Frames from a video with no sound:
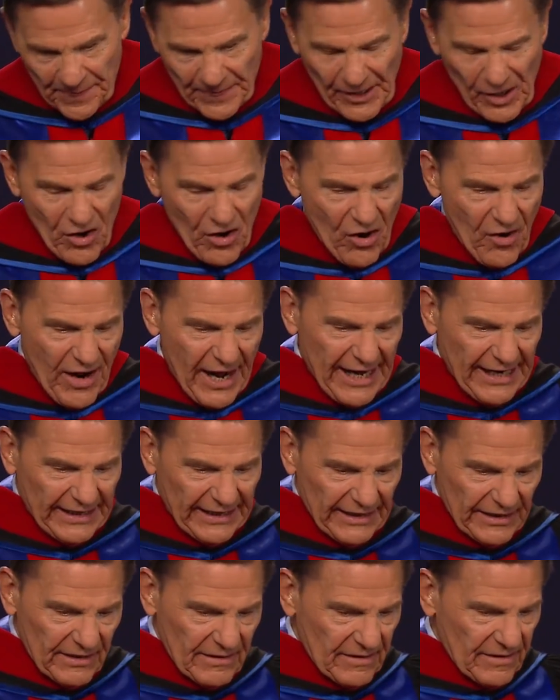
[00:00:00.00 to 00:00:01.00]
I
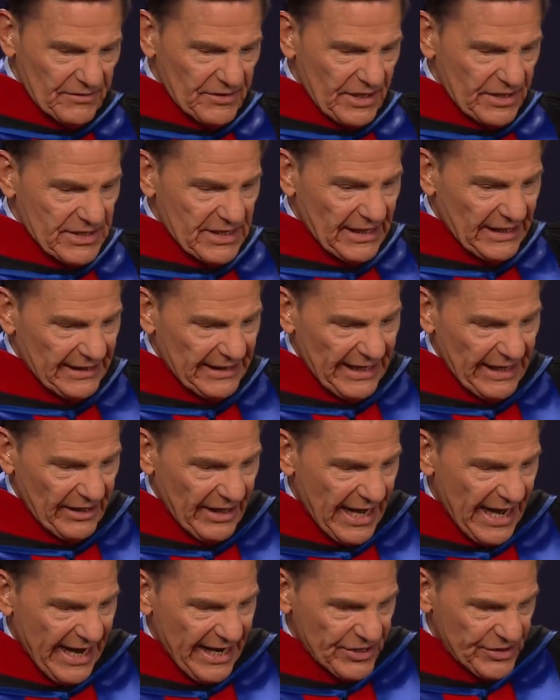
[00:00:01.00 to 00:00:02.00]
had just gotten out
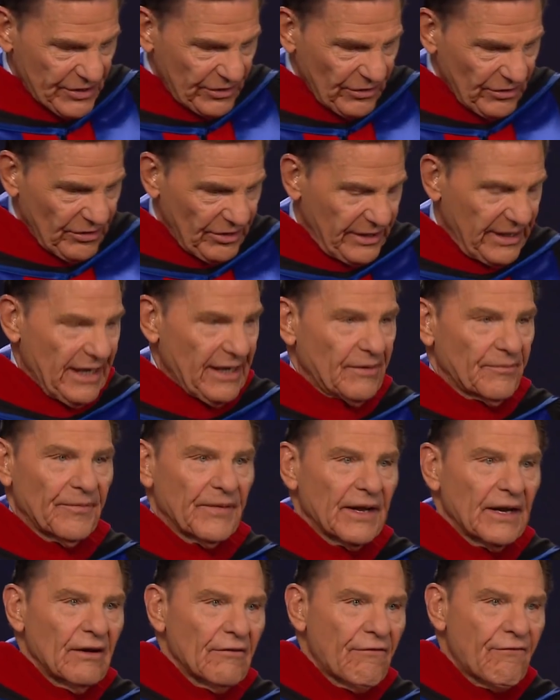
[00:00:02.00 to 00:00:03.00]
of high school and I'm
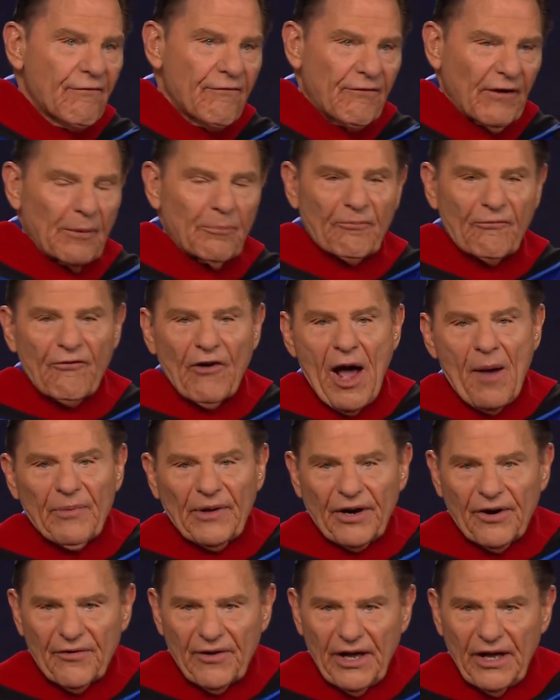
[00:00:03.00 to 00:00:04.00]

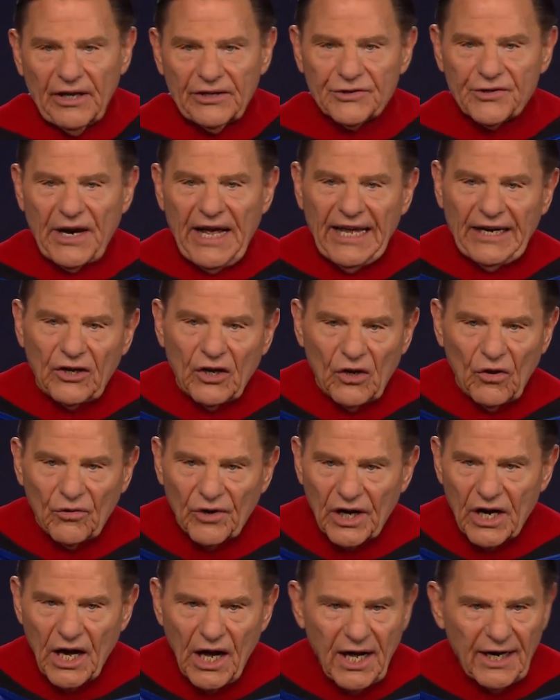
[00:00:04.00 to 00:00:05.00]
flip-flopping around trying to go
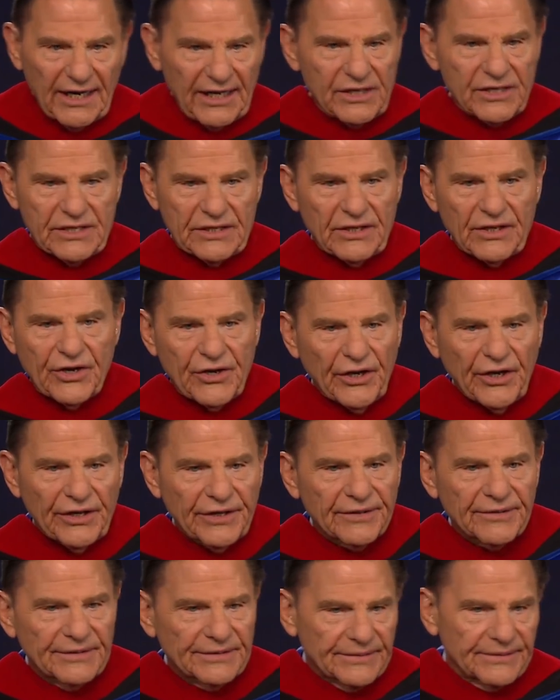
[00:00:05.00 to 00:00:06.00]
to college and
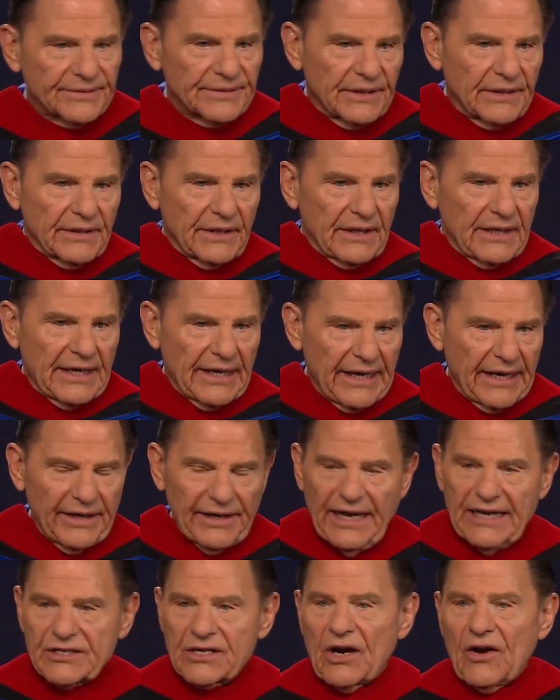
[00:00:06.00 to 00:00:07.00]
couldn't,
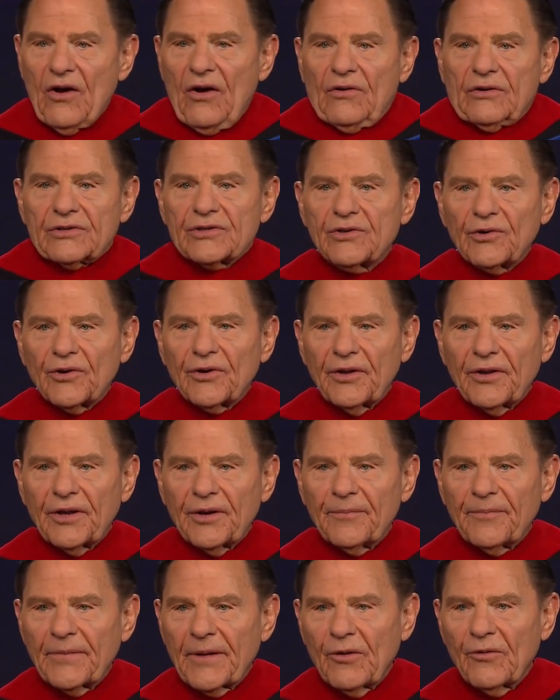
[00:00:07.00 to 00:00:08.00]
and that's a long story
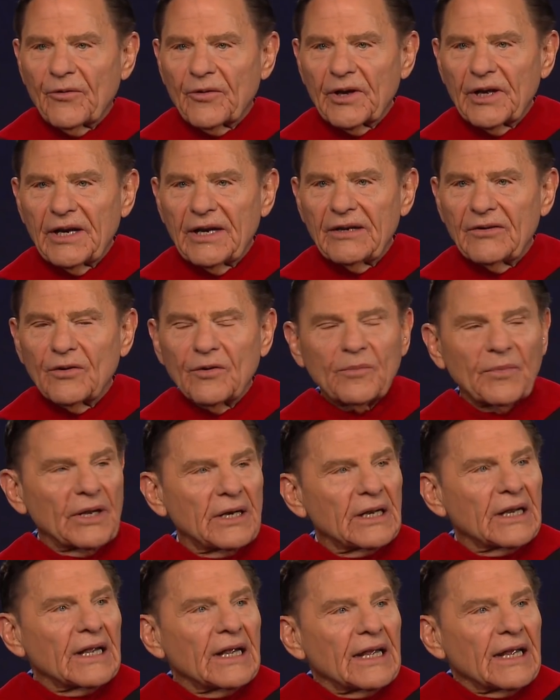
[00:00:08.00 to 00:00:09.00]
that I won't get into,
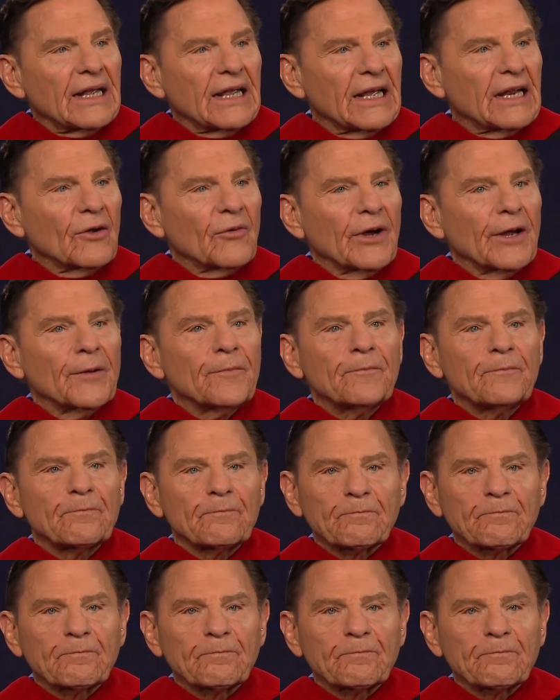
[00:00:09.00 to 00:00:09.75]
but anyway,